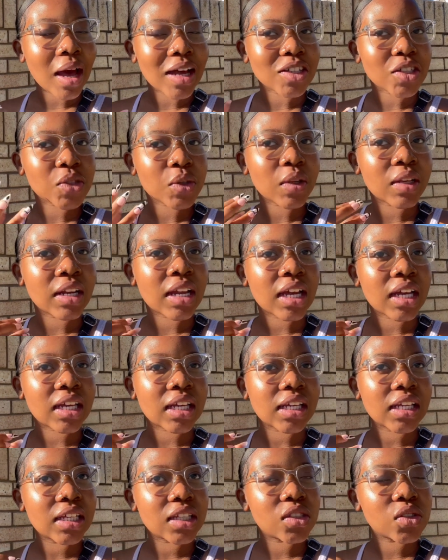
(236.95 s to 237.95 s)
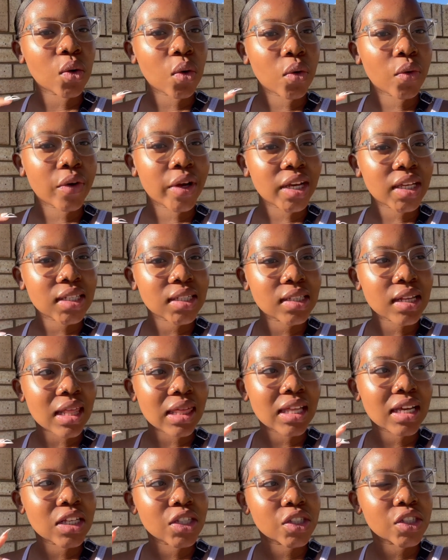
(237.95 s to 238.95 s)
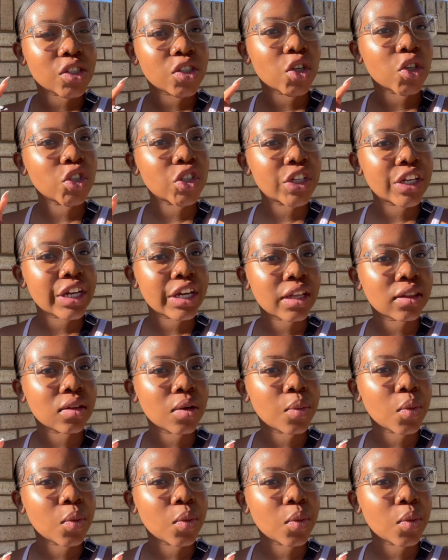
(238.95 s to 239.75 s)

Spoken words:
I just wanna eat or rest. I think it's load shedding at the